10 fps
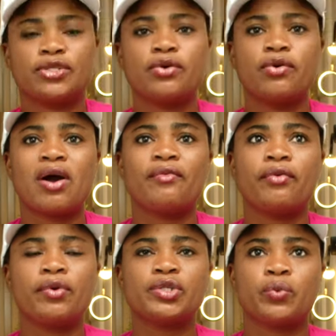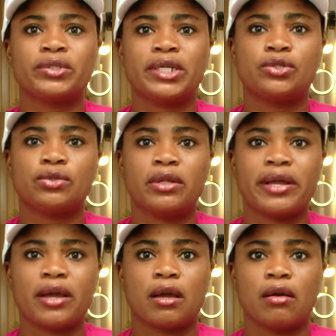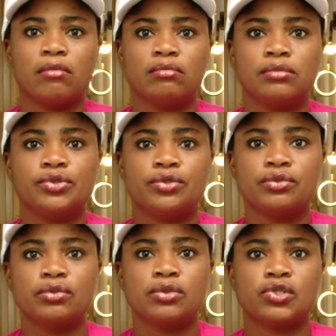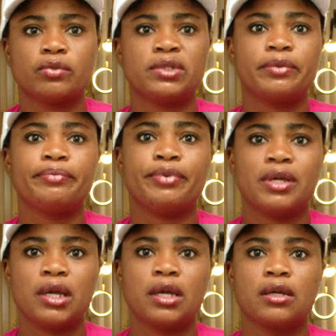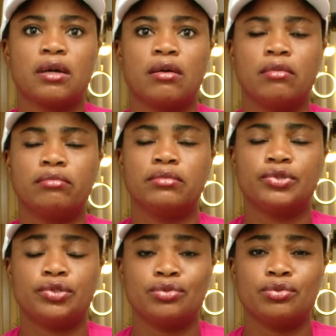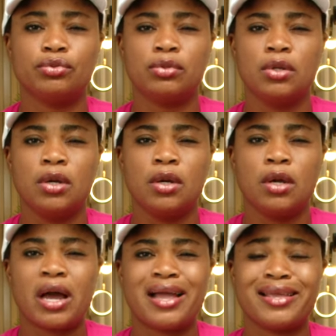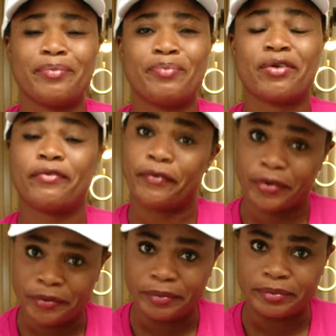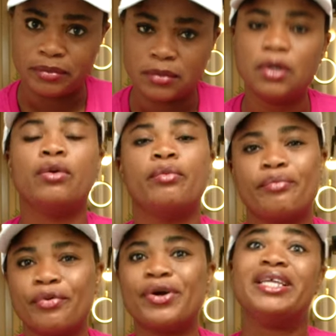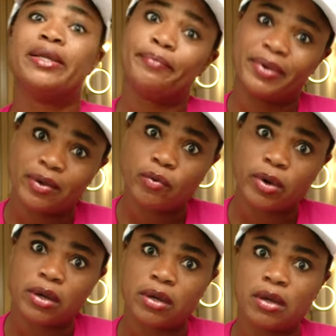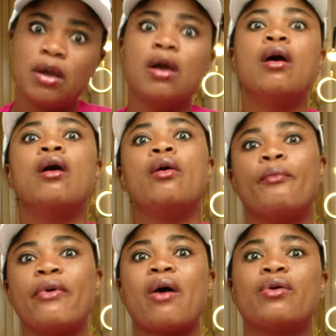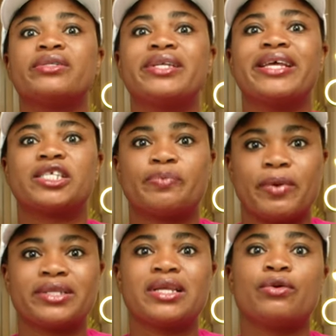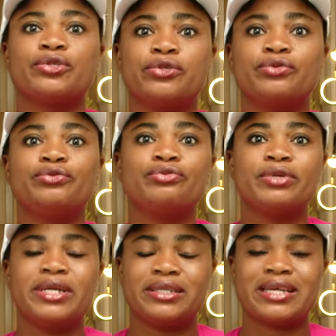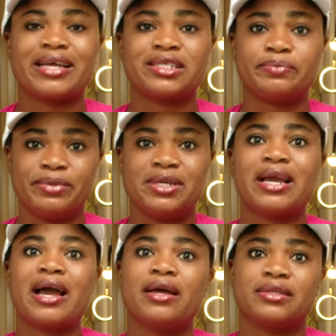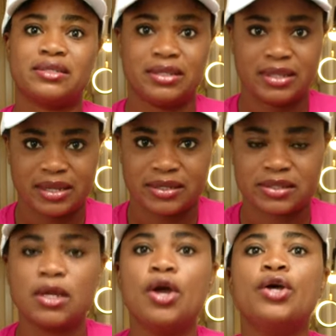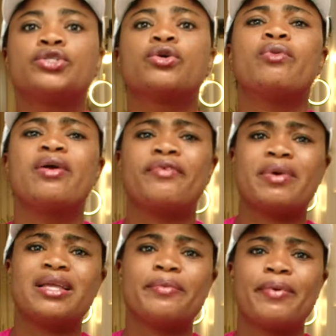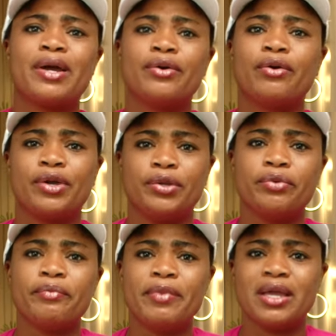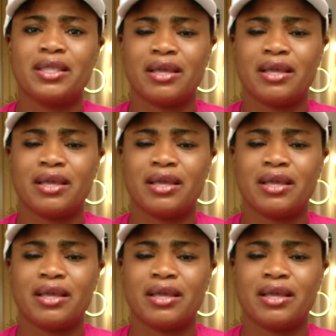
so I've always wanted to like um, do something big, um, do an epic film, but in a big way. But I wasn't expecting I was going to do it as big as this. So when Femi Adebayo, you know, made